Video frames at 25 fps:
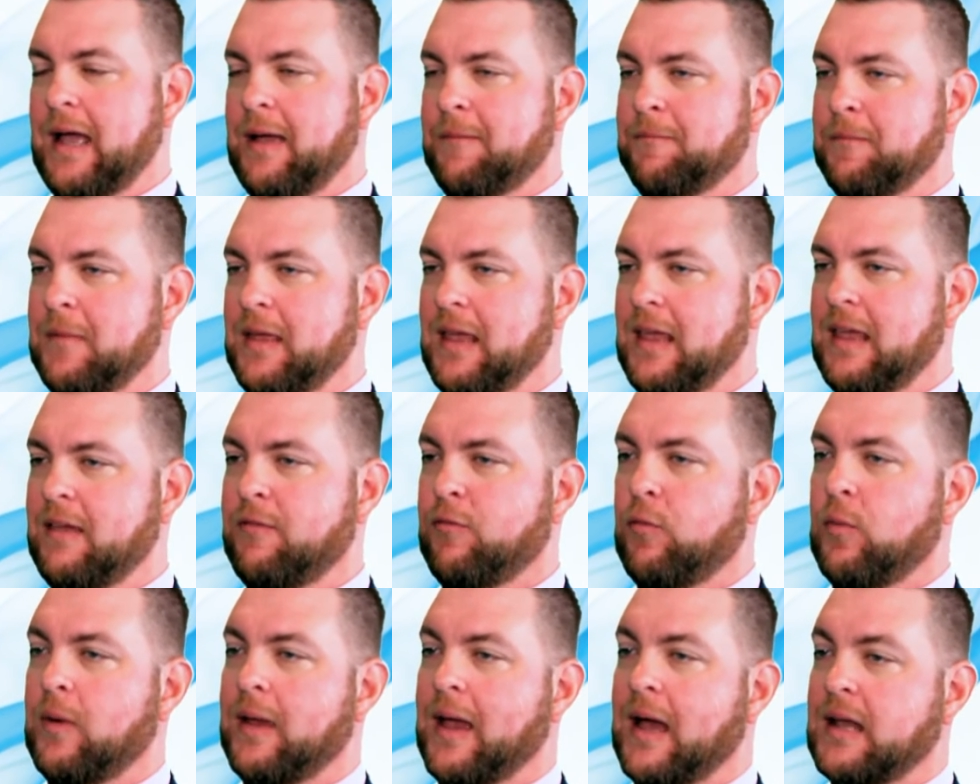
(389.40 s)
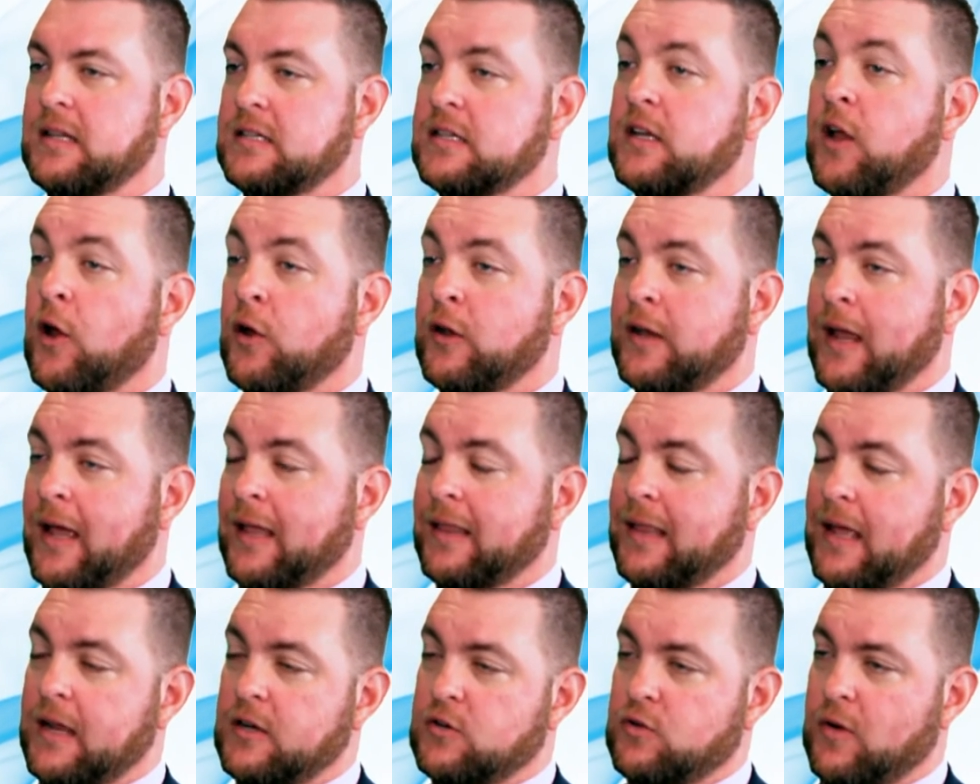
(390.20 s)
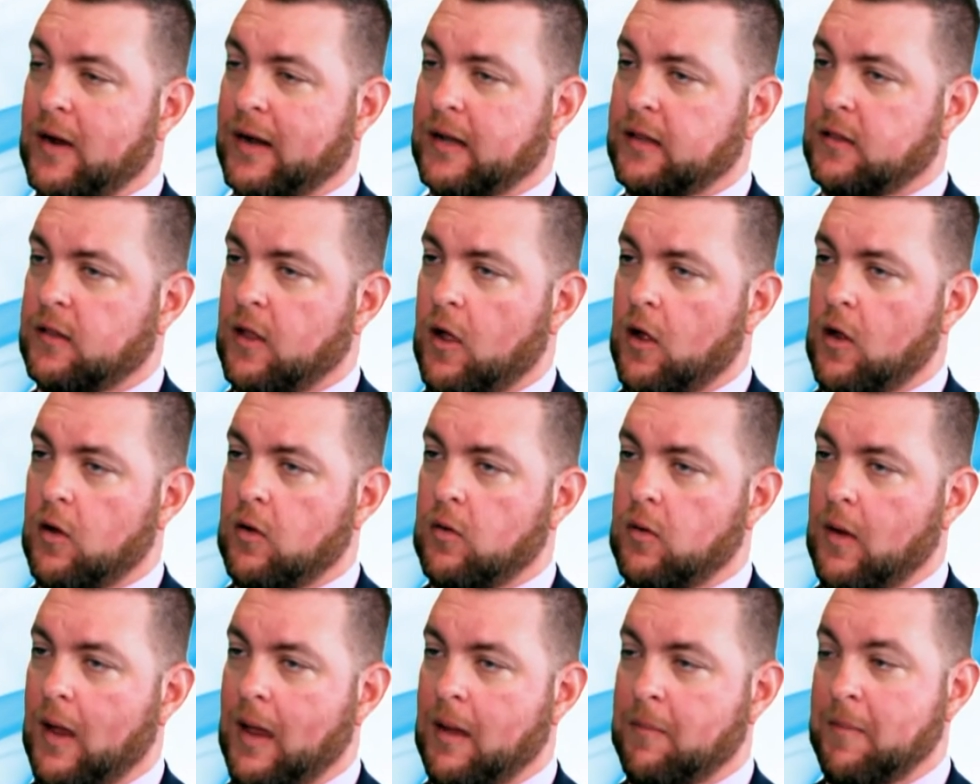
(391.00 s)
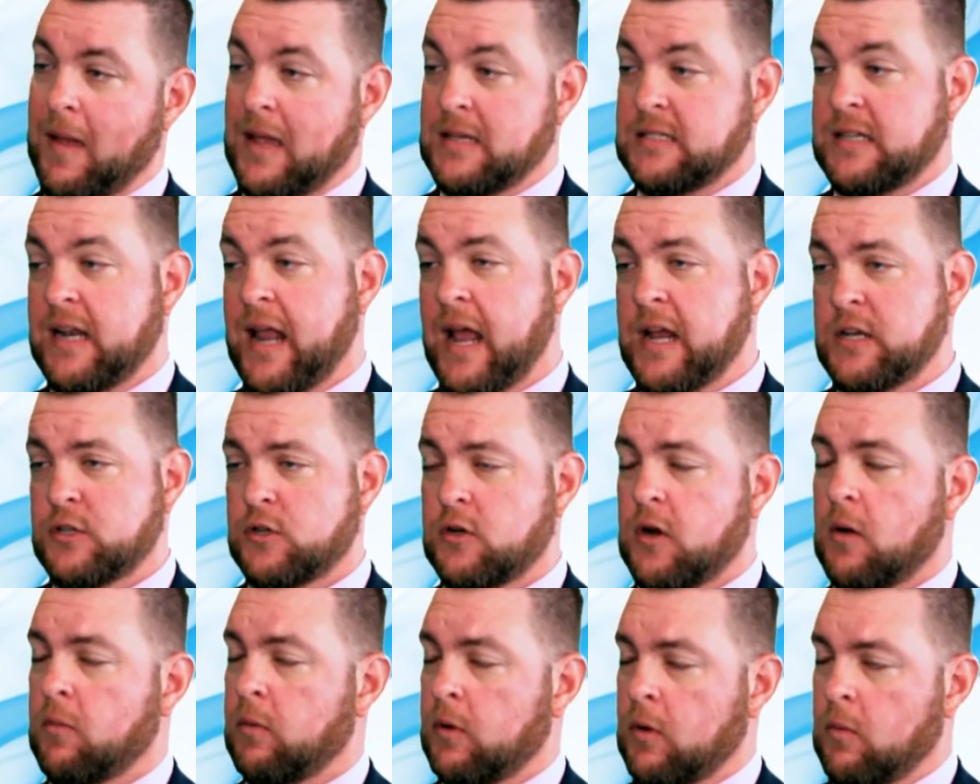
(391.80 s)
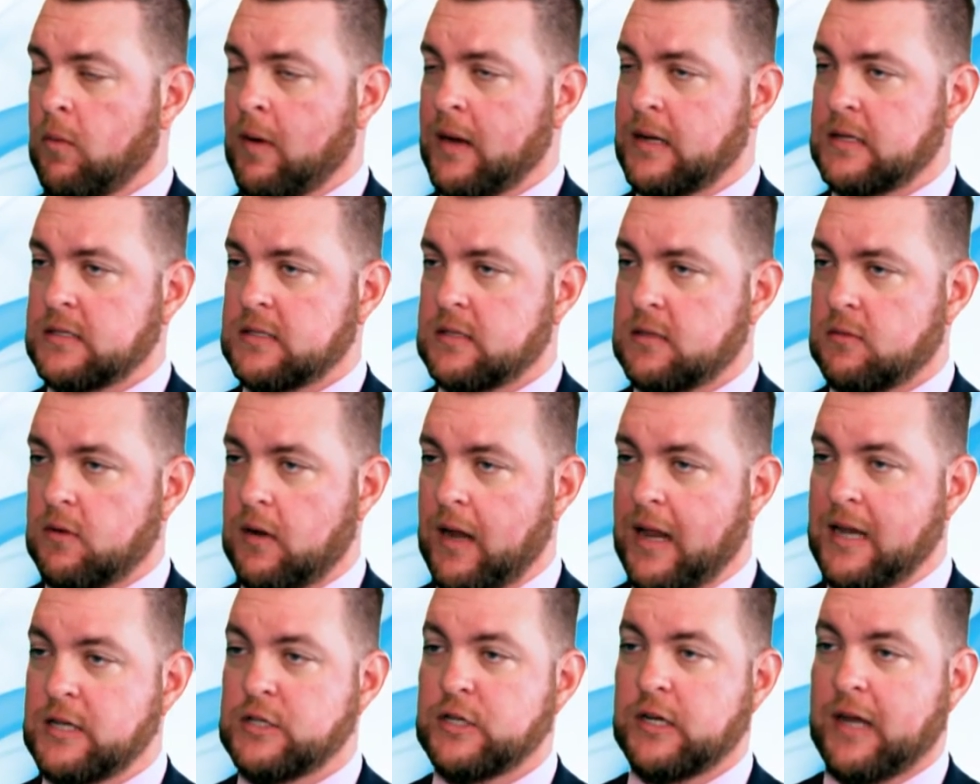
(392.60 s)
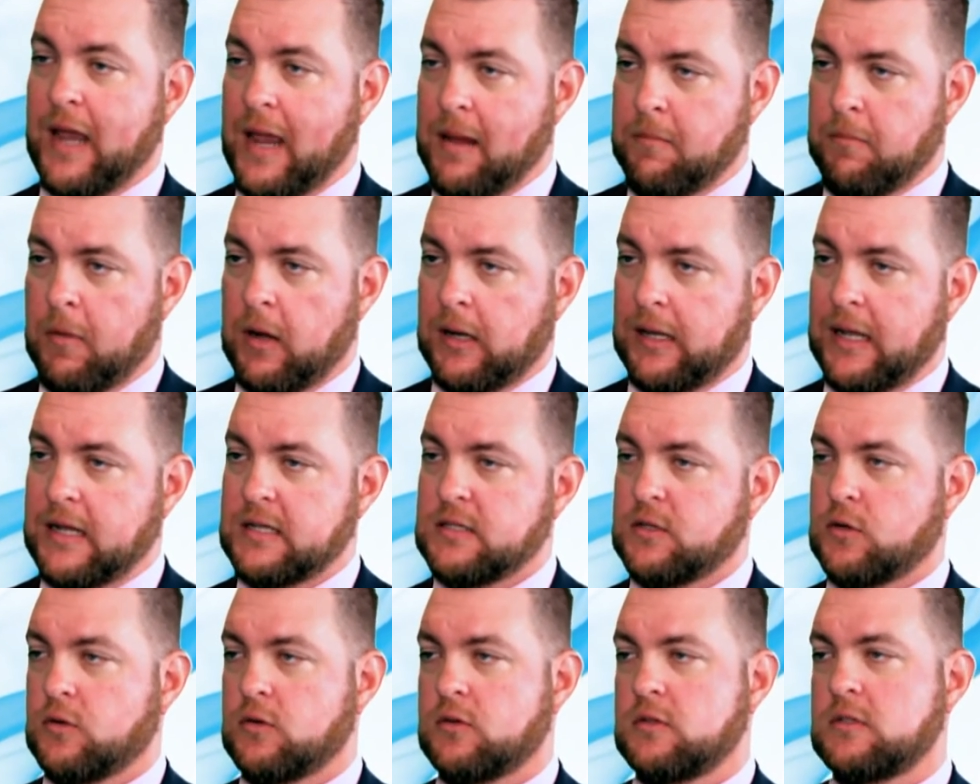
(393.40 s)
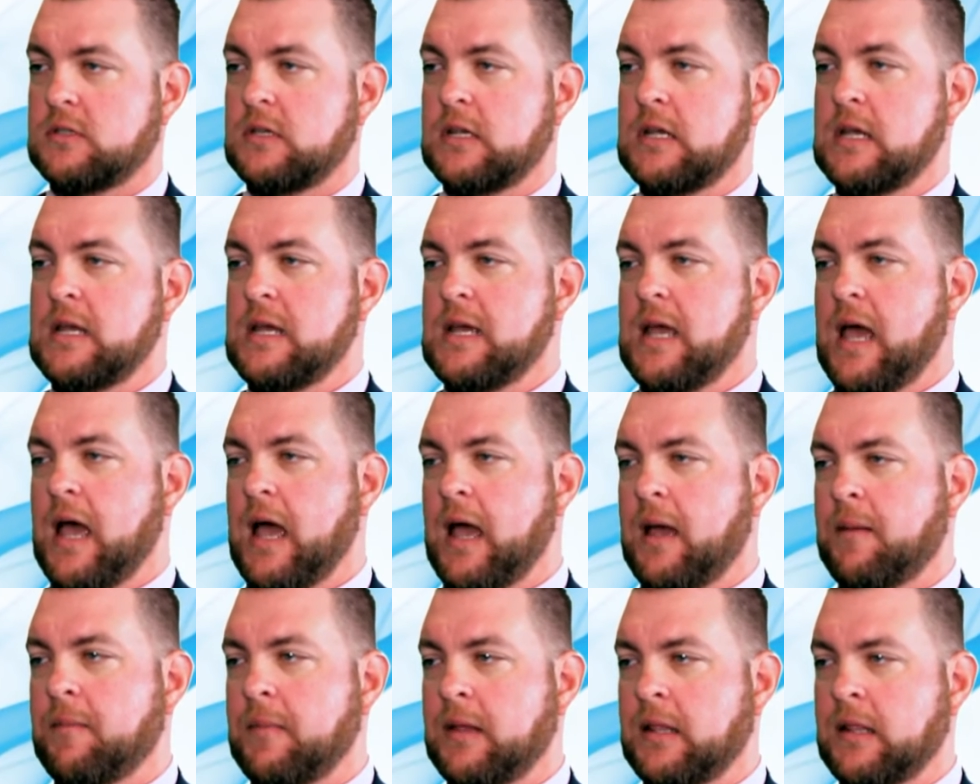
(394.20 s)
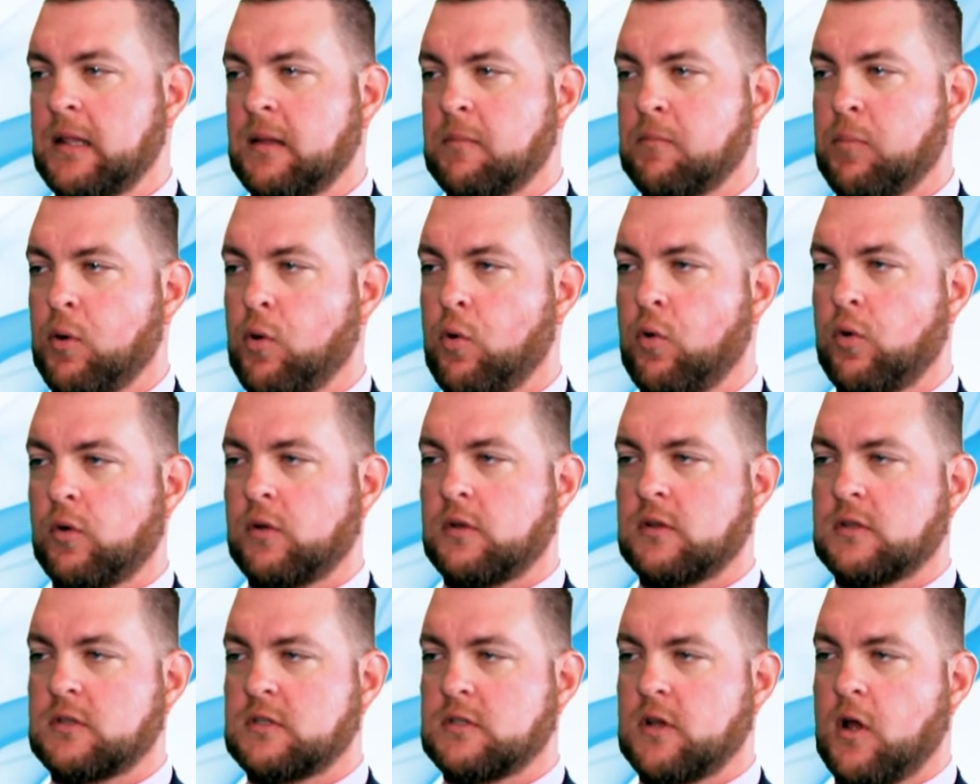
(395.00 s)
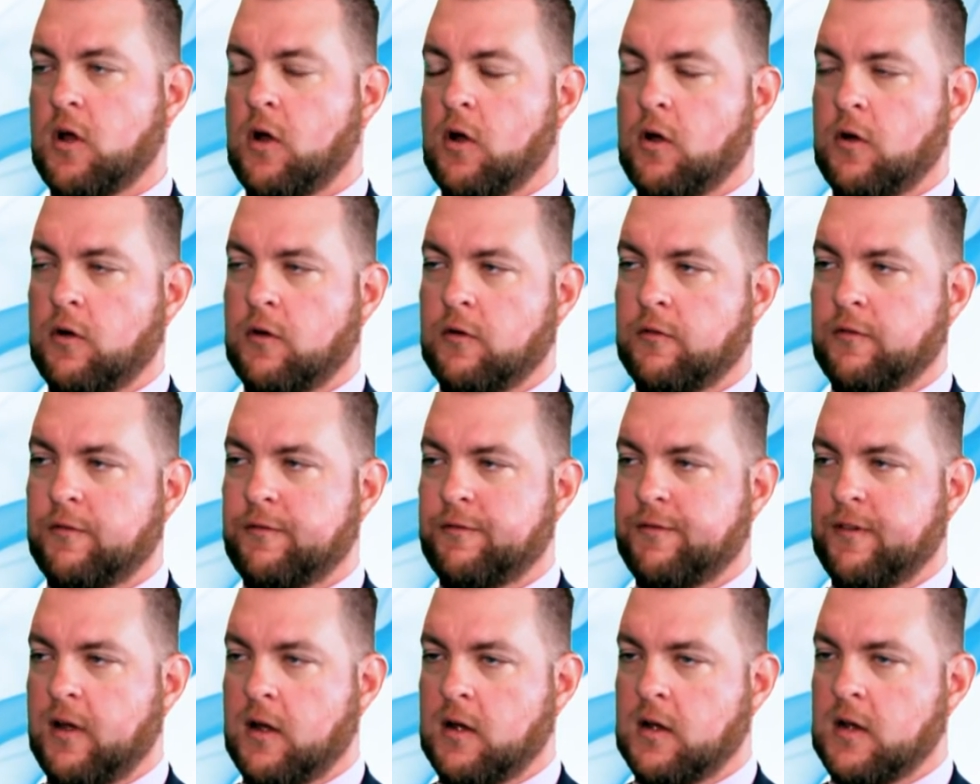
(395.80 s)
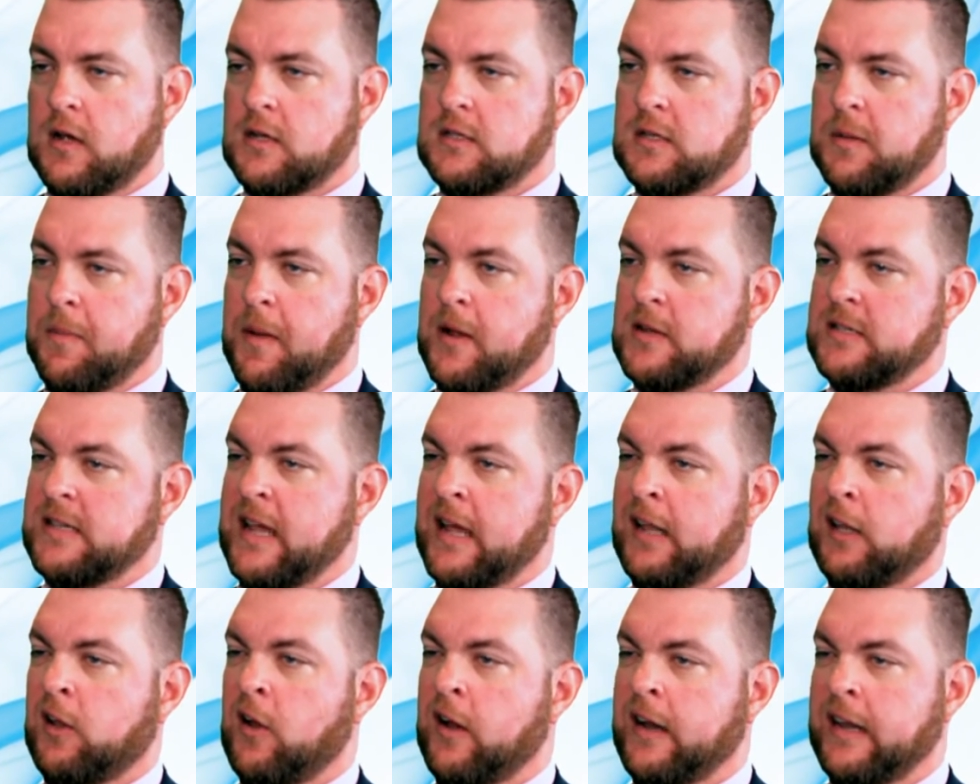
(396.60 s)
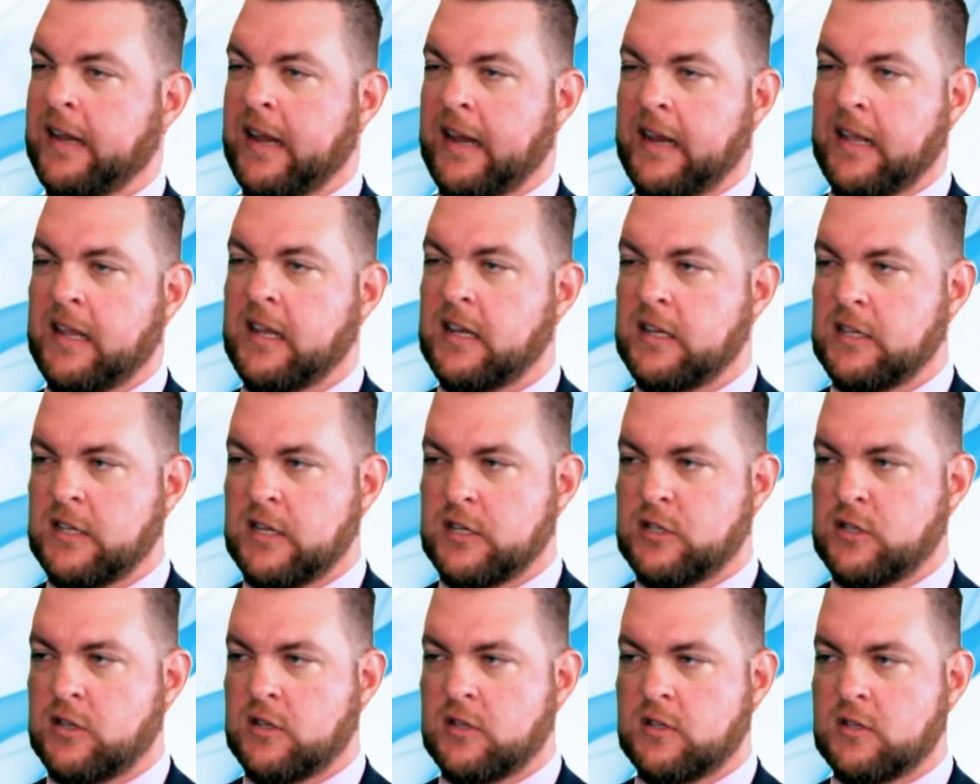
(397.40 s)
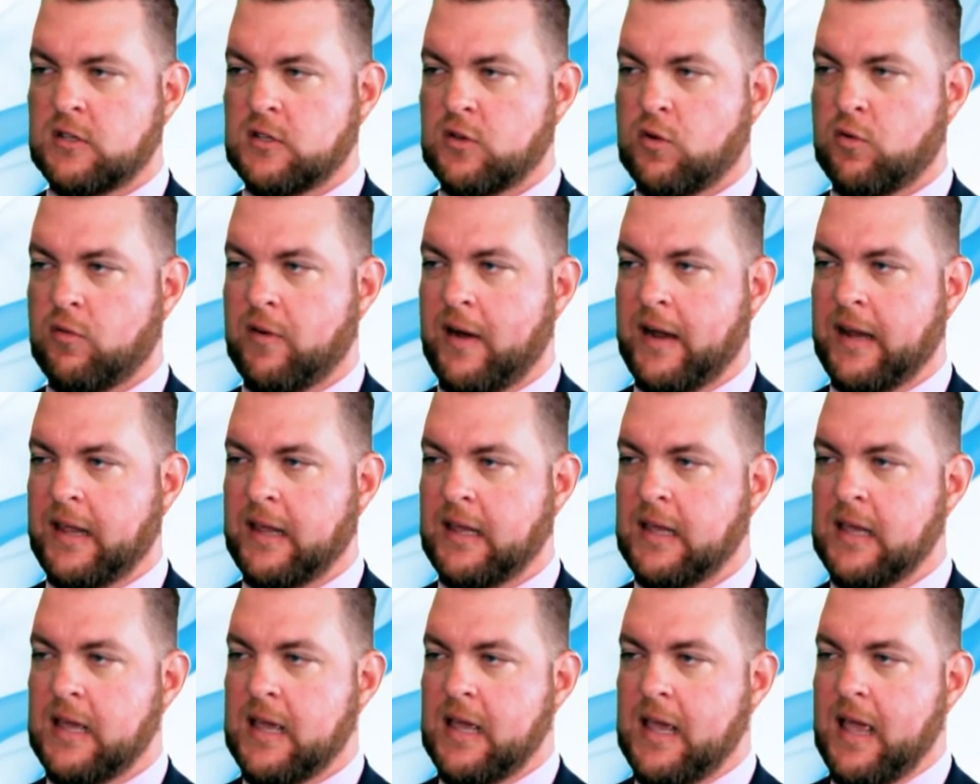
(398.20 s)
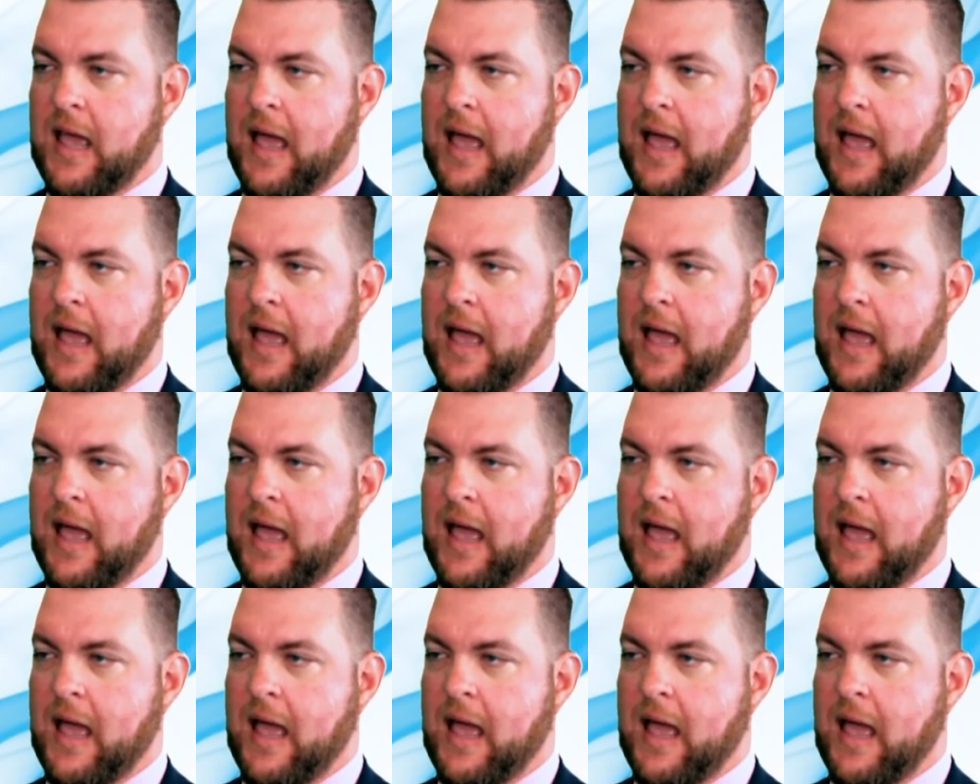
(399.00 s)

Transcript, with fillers: Um, if we are to go down that track, though, um, as an agent, I would always educate my lessors um, in the importance of, uh, I suppose, outlining any conditions or any